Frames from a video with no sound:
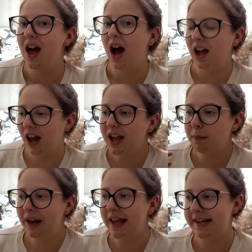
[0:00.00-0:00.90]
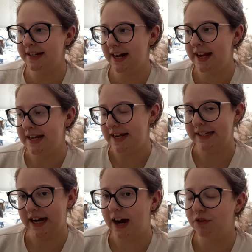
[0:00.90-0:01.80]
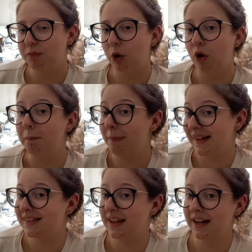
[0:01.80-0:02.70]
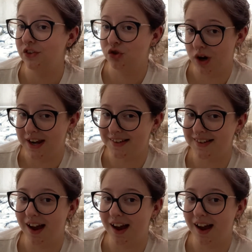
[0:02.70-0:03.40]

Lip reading: I like my leading ladies to have more masculine traits.